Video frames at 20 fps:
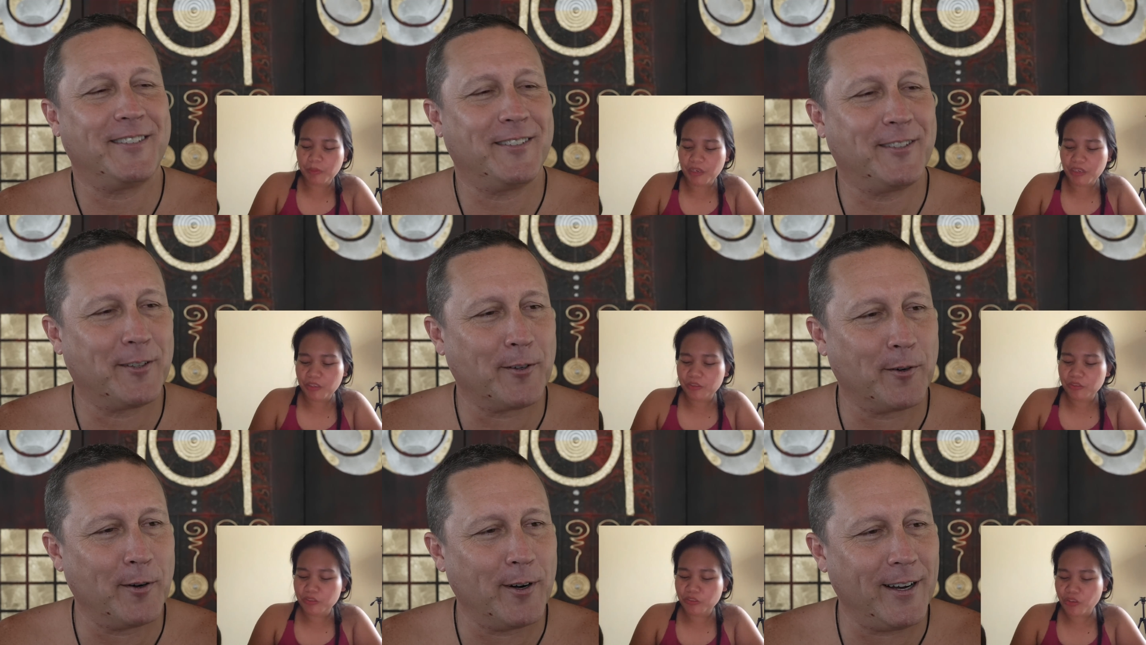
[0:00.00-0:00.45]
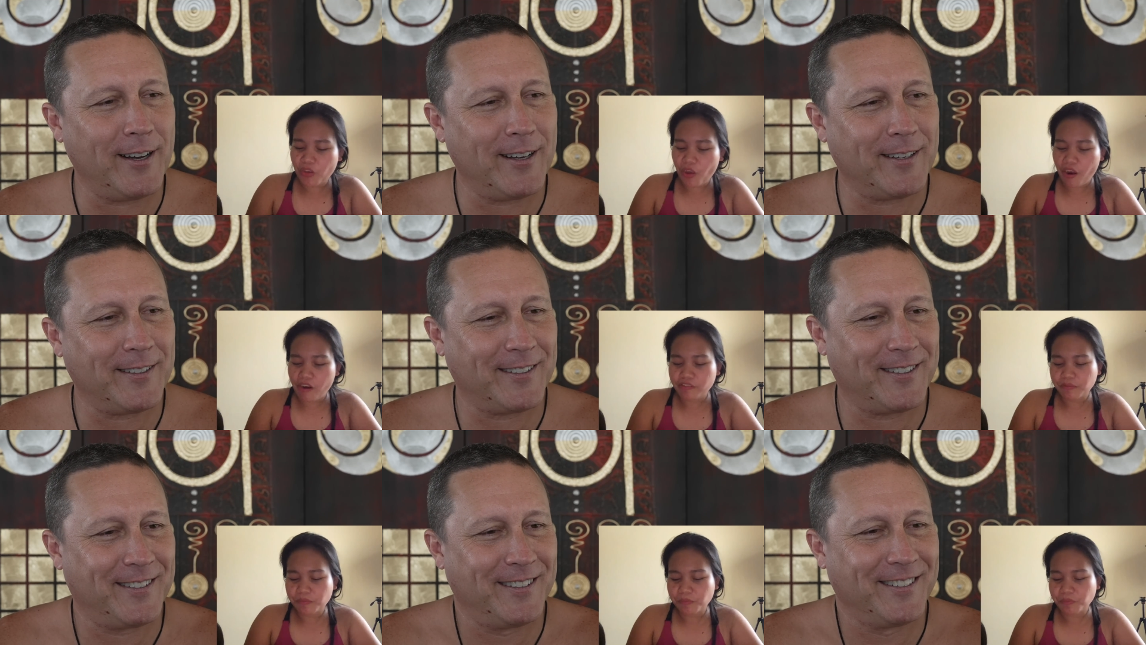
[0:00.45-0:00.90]

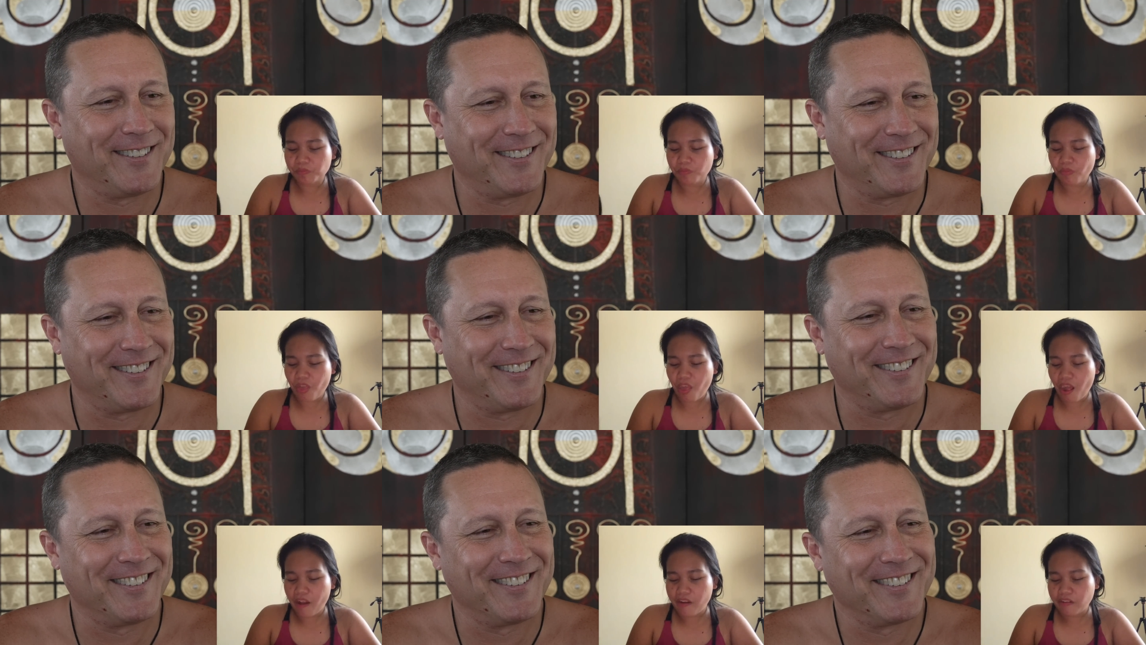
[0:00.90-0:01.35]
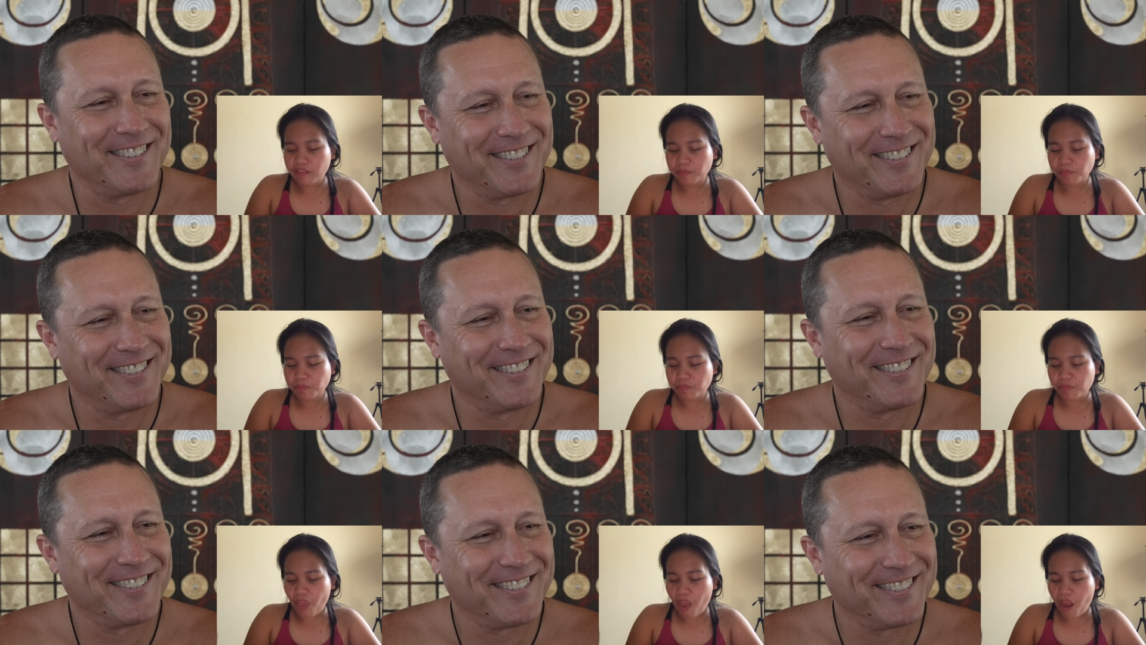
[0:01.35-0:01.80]
Speaker 1: stress.
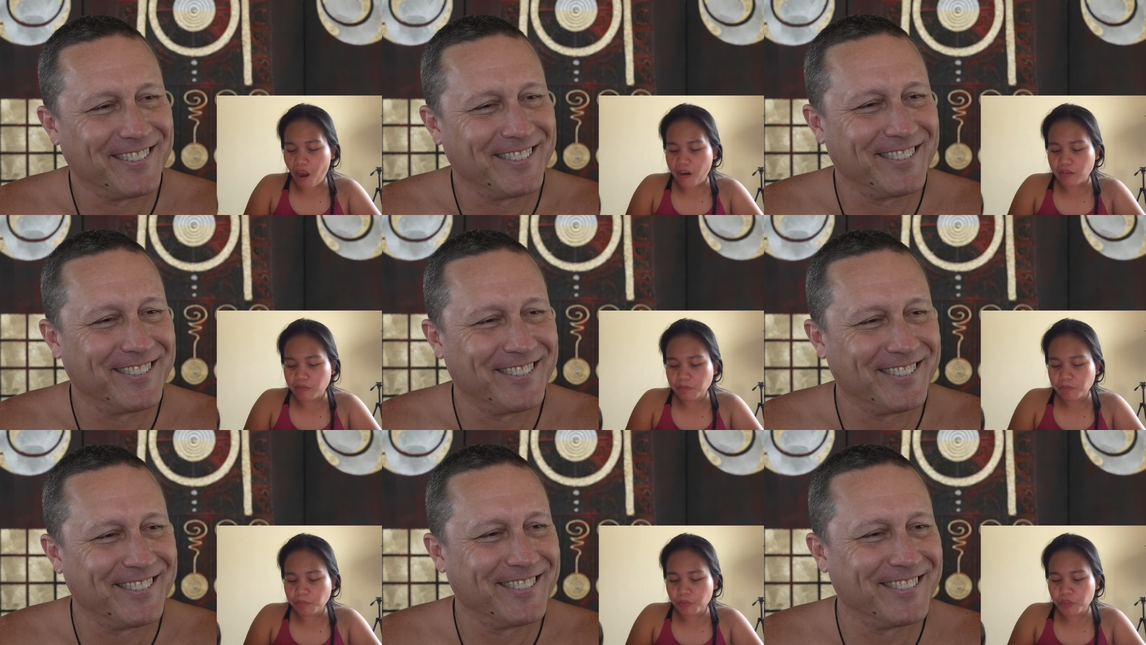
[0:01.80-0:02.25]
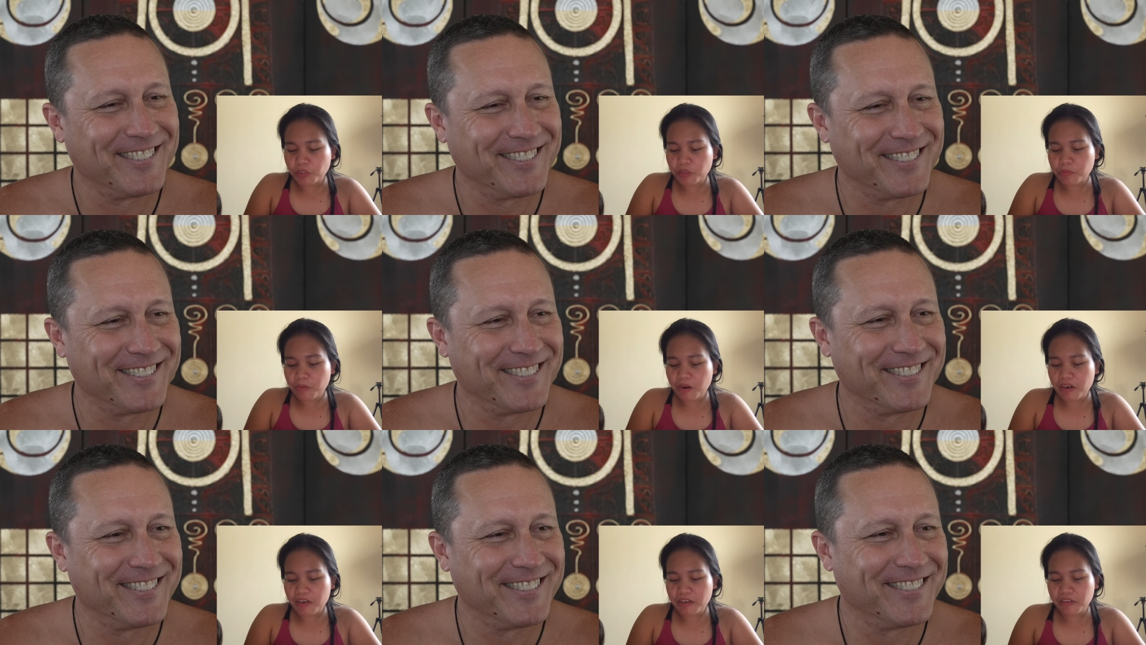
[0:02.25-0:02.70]
Or
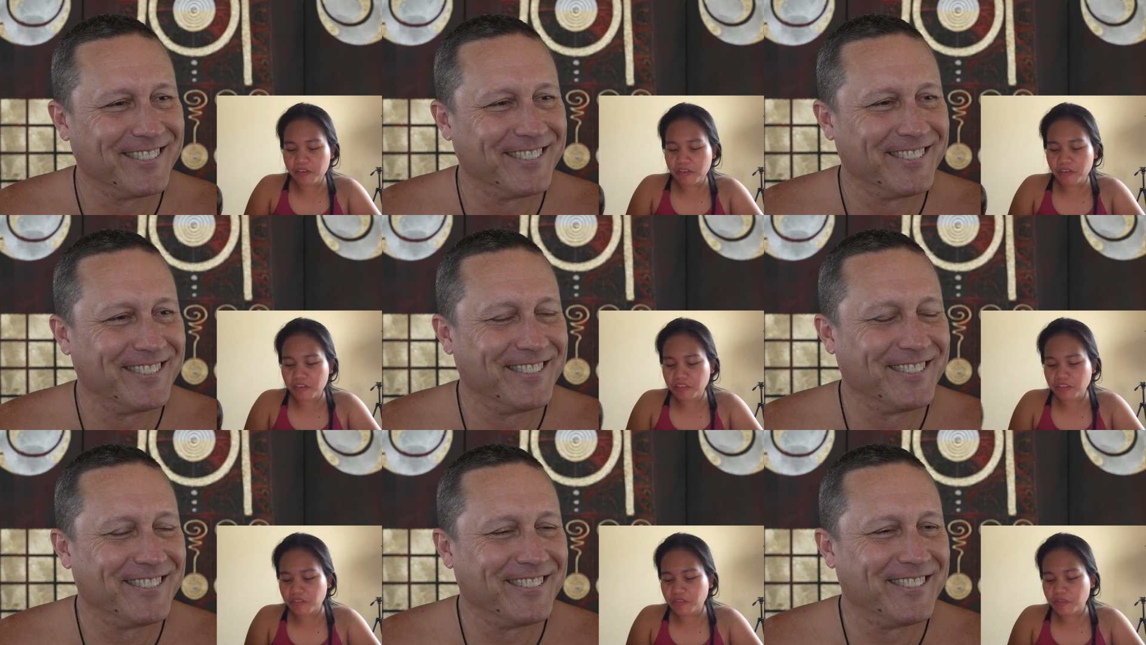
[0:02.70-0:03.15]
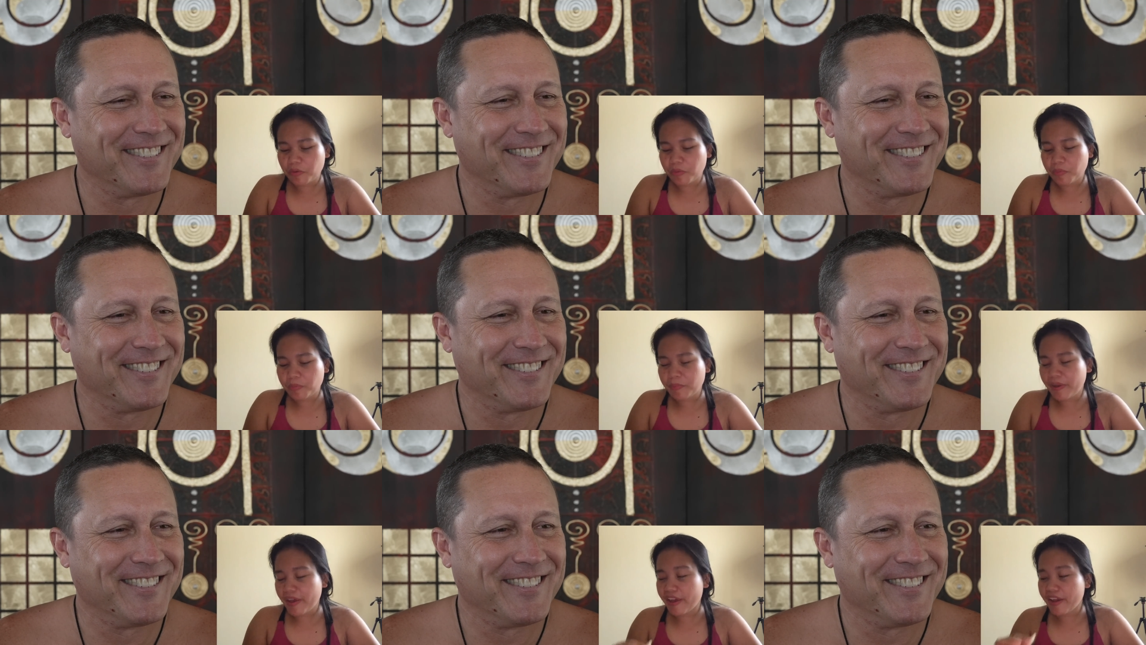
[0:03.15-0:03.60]
Marcos,
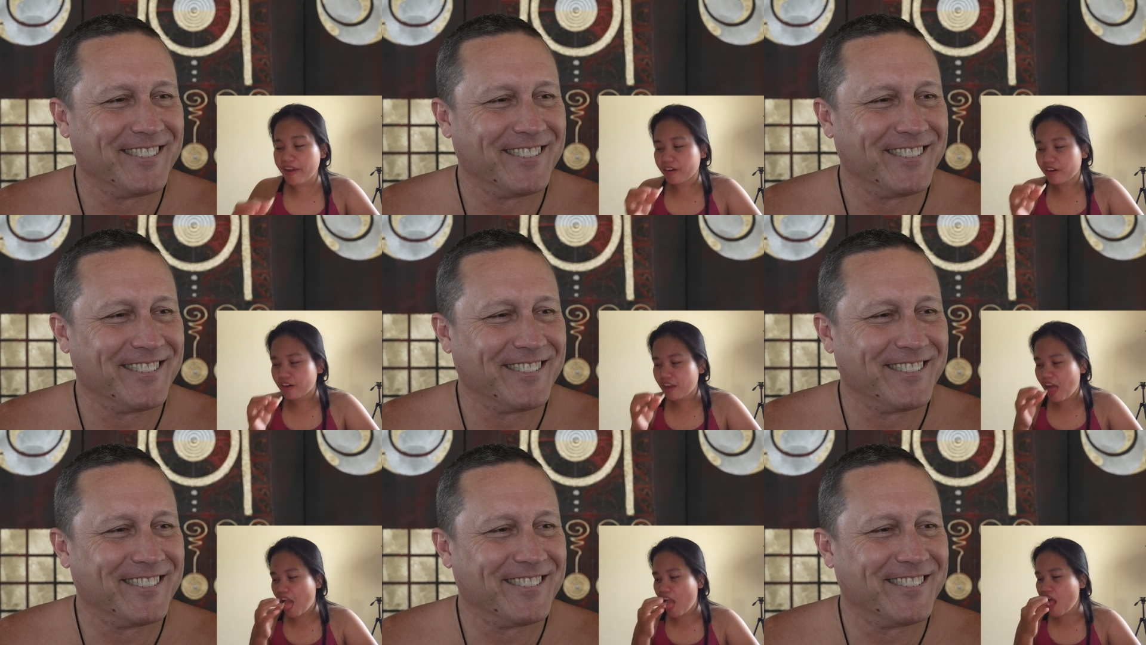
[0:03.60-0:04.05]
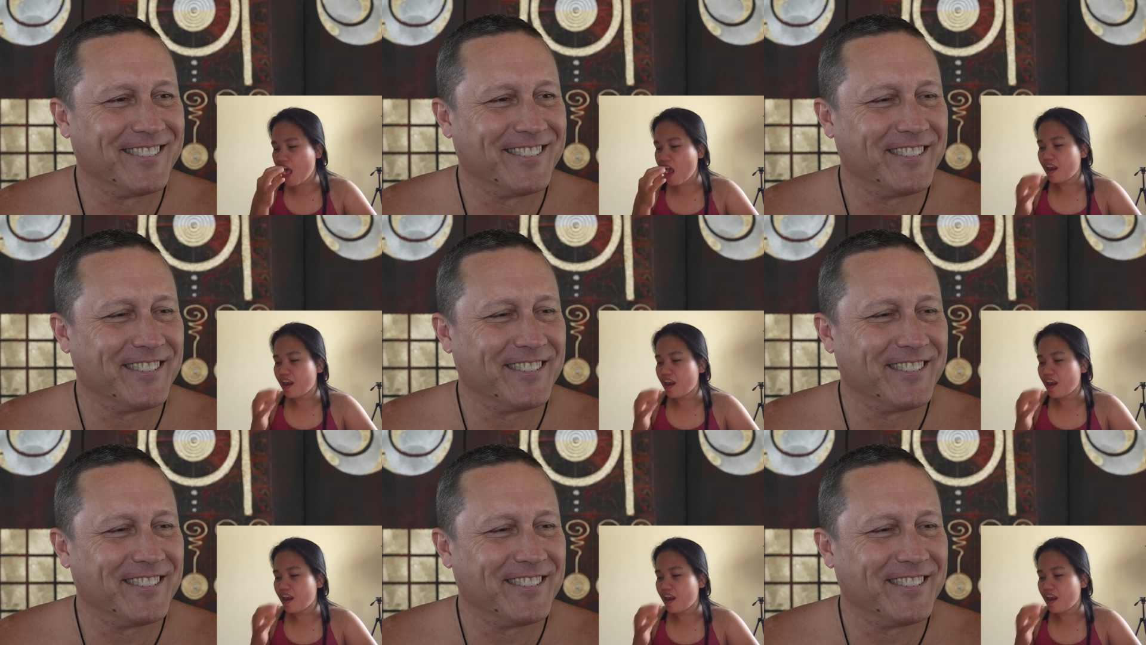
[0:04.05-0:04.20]
no bear,